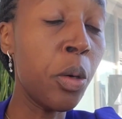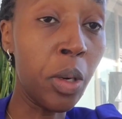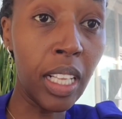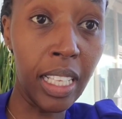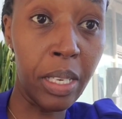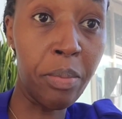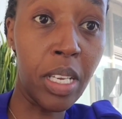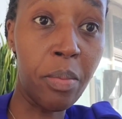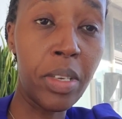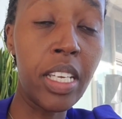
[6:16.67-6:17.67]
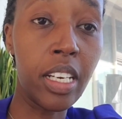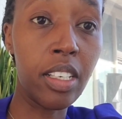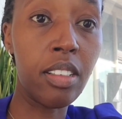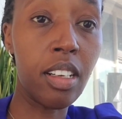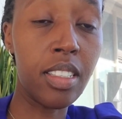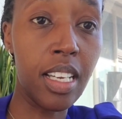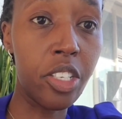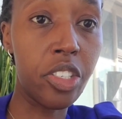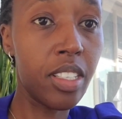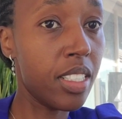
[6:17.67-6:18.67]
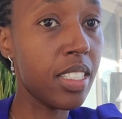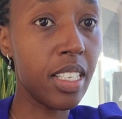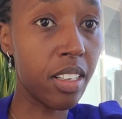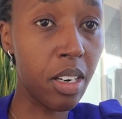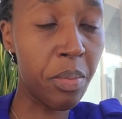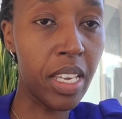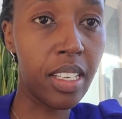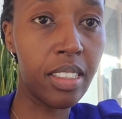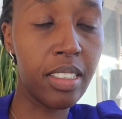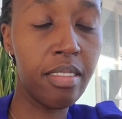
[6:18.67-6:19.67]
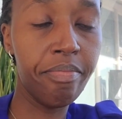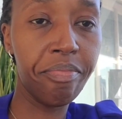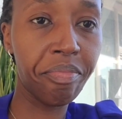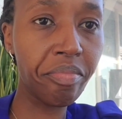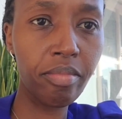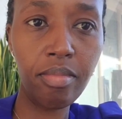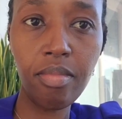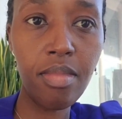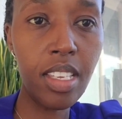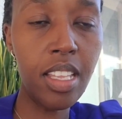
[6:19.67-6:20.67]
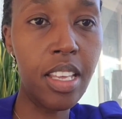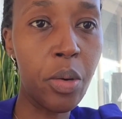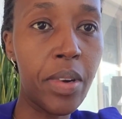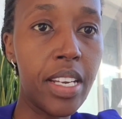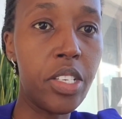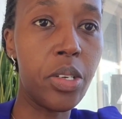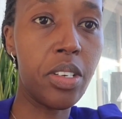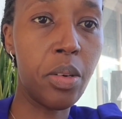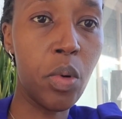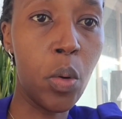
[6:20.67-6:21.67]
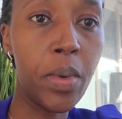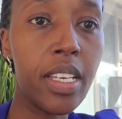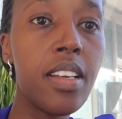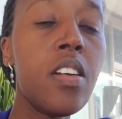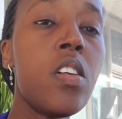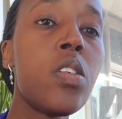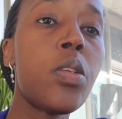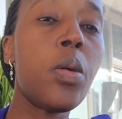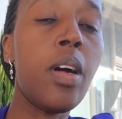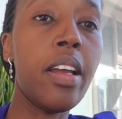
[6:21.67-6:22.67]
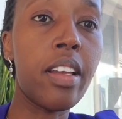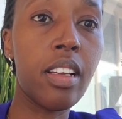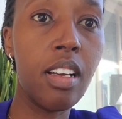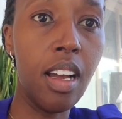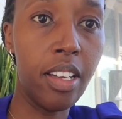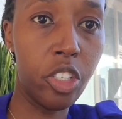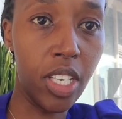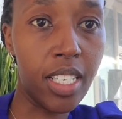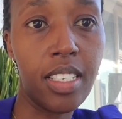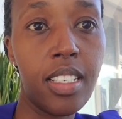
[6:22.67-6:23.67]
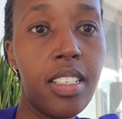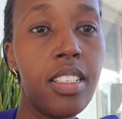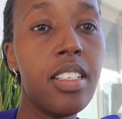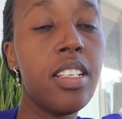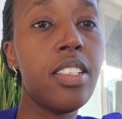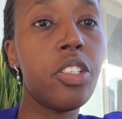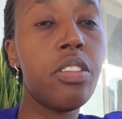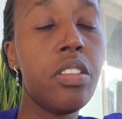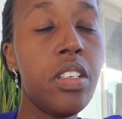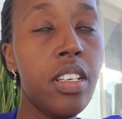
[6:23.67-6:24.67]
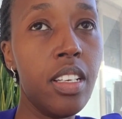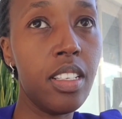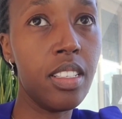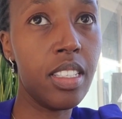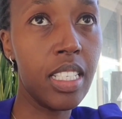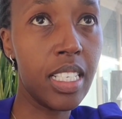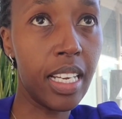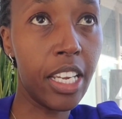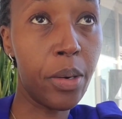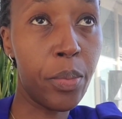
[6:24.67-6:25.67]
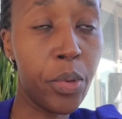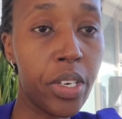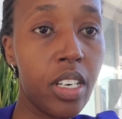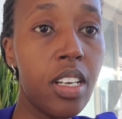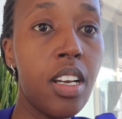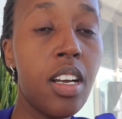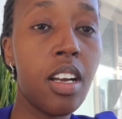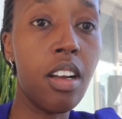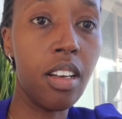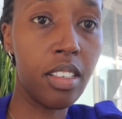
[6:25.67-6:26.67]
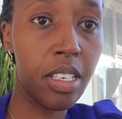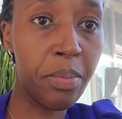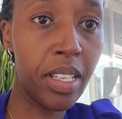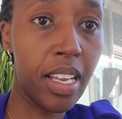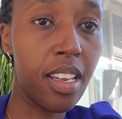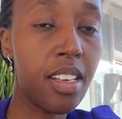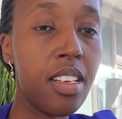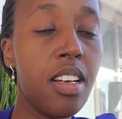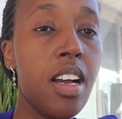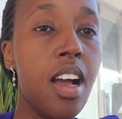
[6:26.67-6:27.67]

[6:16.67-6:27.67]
go claim them here in Los Angeles. They're gonna make their way to Nairobi. So I checked in SeaTac Airport, got on a plane